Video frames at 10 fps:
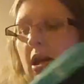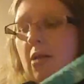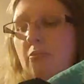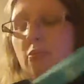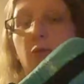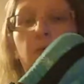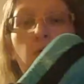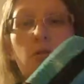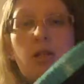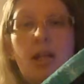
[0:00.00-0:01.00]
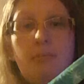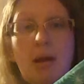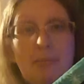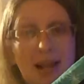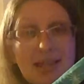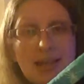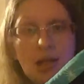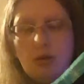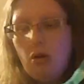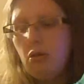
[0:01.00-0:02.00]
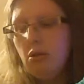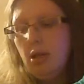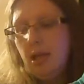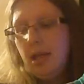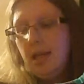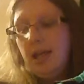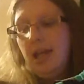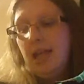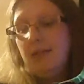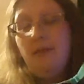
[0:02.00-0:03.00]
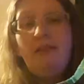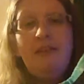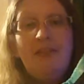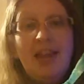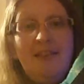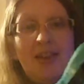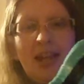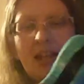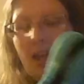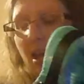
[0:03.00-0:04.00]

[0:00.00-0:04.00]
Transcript: in, but fortunately my plastic doll is very forgiving